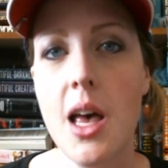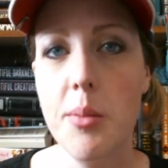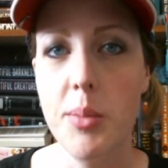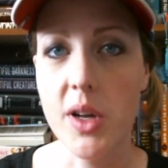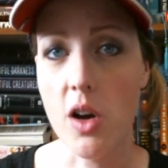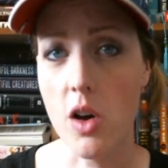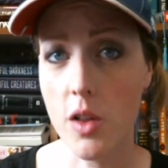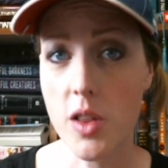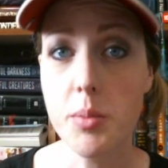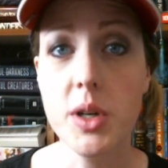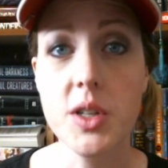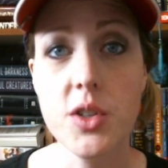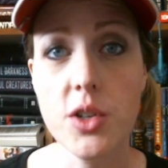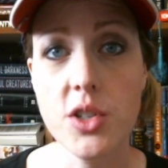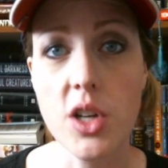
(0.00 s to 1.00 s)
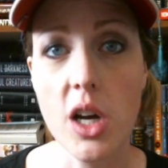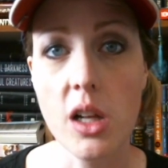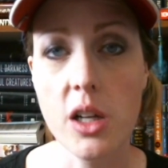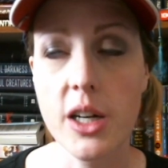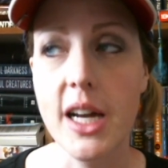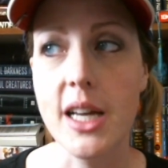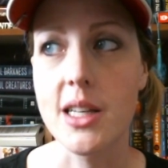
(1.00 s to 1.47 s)
But all the books are
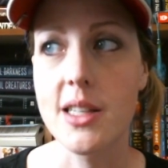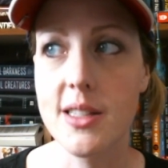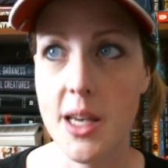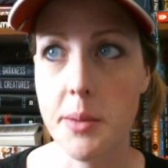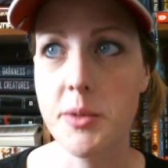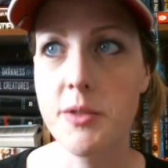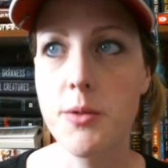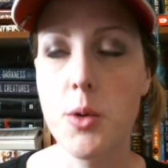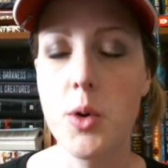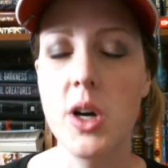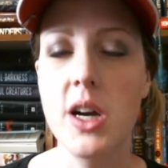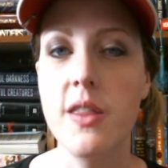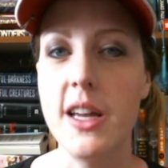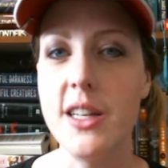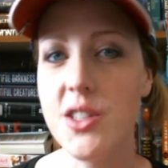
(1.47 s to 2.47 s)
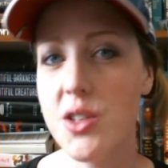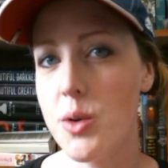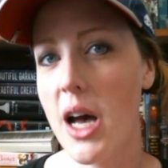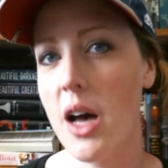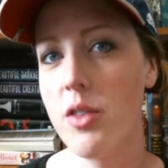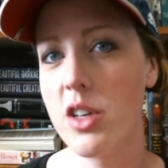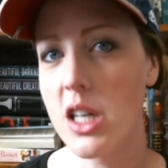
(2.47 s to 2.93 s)
$1, except for they do
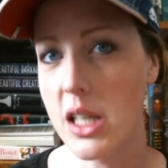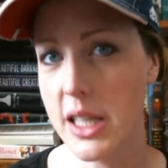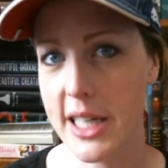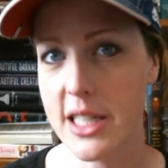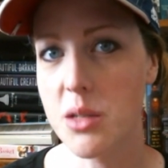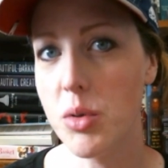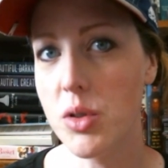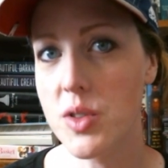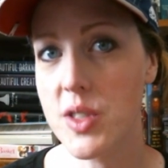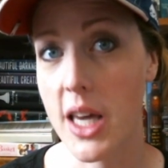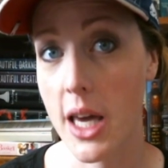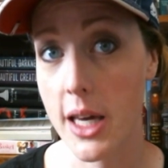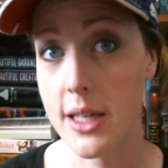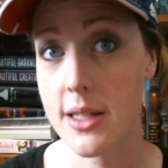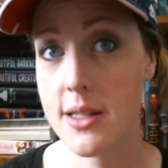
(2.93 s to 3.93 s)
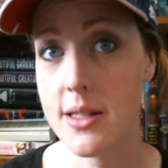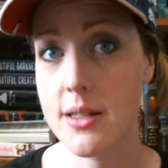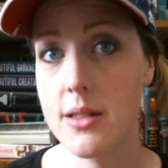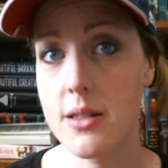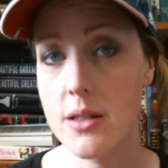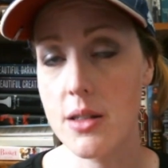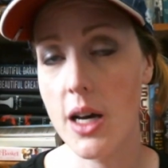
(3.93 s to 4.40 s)
have a collectibles case
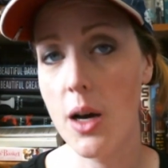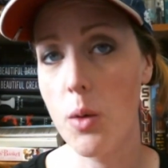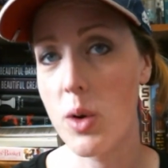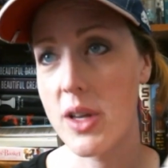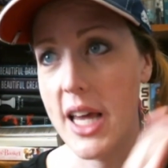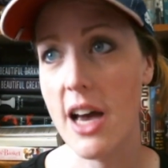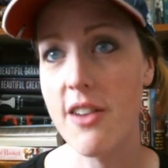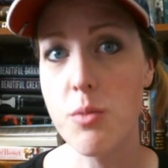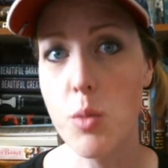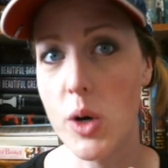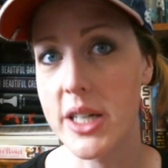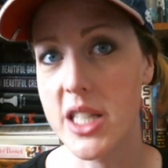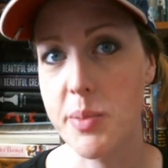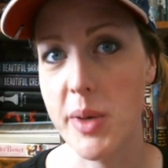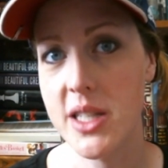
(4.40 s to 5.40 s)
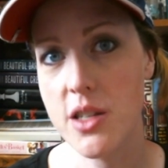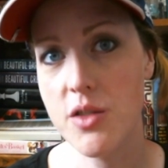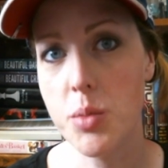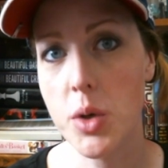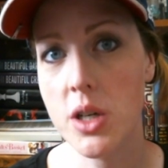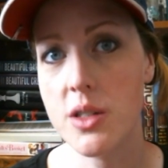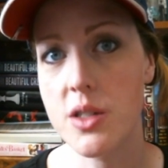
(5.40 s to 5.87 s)
where they have more
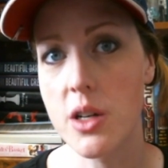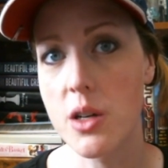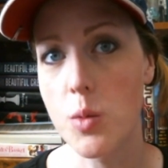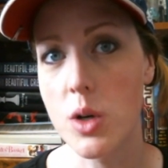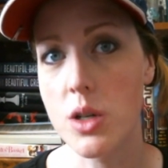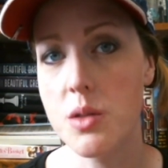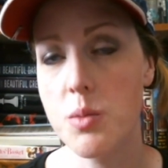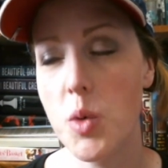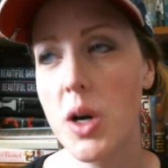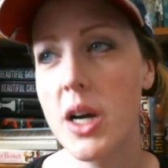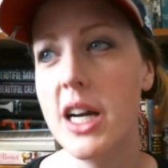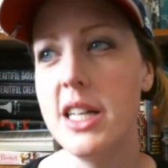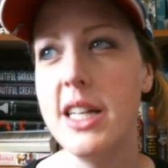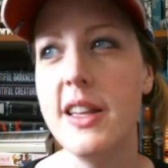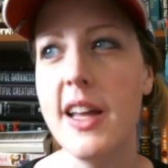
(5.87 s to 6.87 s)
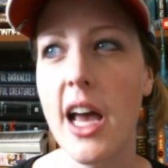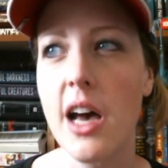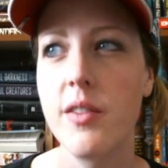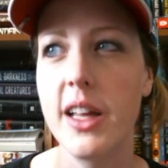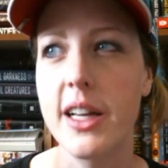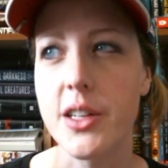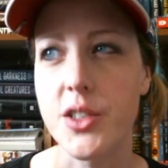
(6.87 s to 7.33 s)
expensive books that are worth more, and then they
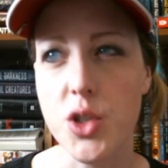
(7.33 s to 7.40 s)
have like a